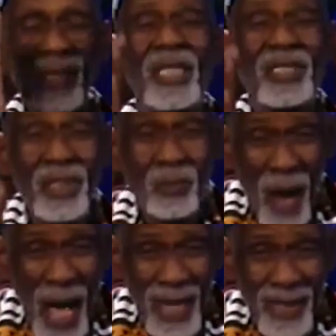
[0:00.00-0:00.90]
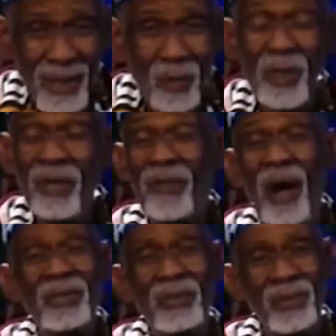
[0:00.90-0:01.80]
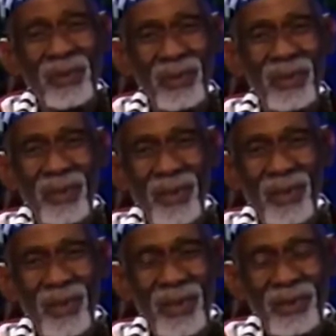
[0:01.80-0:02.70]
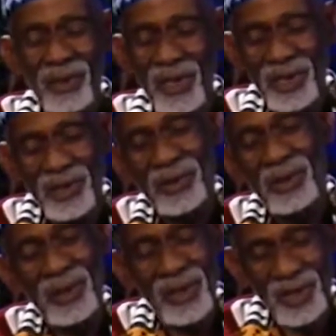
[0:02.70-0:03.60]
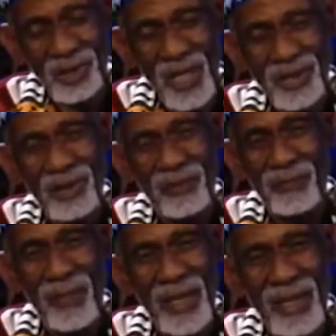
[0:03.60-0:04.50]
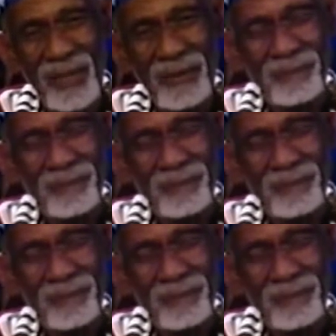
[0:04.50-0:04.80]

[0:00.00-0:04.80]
This is why we are vulnerable to the discretion of many.